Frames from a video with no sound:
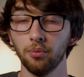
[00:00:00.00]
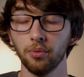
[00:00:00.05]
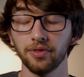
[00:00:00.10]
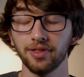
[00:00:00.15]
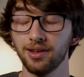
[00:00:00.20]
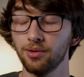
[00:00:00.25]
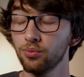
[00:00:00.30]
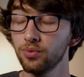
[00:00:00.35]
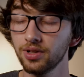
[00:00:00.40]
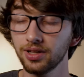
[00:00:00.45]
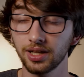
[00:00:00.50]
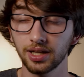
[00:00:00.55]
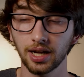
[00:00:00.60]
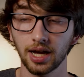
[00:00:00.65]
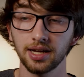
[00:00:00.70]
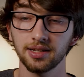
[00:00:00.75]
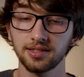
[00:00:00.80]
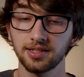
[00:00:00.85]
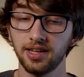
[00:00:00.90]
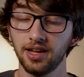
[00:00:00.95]
with a really
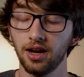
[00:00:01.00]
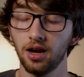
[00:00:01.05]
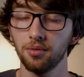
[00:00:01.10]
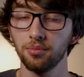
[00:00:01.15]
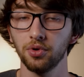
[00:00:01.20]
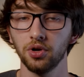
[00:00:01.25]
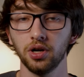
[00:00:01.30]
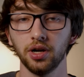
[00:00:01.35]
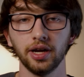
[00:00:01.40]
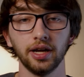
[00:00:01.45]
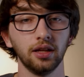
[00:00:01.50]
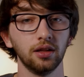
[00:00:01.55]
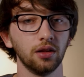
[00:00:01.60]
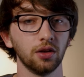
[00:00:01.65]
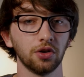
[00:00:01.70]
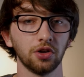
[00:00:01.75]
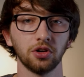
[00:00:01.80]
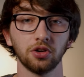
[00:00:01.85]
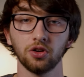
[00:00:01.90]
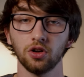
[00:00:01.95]
nice camera and
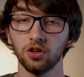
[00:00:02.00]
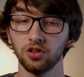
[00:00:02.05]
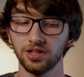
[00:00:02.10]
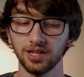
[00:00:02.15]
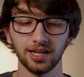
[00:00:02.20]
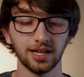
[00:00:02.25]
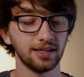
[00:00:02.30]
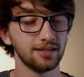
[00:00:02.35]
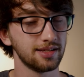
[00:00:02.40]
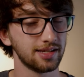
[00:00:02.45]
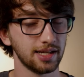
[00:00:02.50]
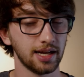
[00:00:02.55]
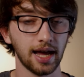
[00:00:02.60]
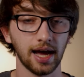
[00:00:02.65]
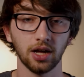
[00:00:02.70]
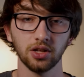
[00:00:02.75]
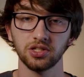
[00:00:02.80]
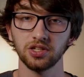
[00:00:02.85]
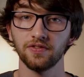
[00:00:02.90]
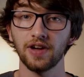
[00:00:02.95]
learned all the ins and
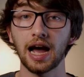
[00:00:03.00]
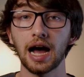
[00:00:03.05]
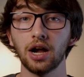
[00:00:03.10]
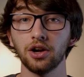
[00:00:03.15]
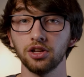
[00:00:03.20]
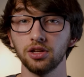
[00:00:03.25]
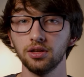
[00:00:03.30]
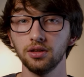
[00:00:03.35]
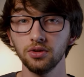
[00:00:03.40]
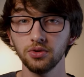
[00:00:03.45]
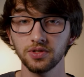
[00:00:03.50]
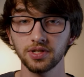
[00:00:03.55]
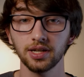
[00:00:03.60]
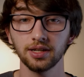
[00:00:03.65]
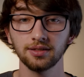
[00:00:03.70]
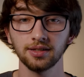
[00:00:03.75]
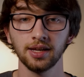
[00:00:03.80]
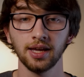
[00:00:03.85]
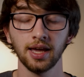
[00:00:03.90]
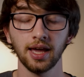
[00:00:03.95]
outs of how to use
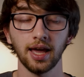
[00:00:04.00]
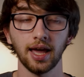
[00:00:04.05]
it.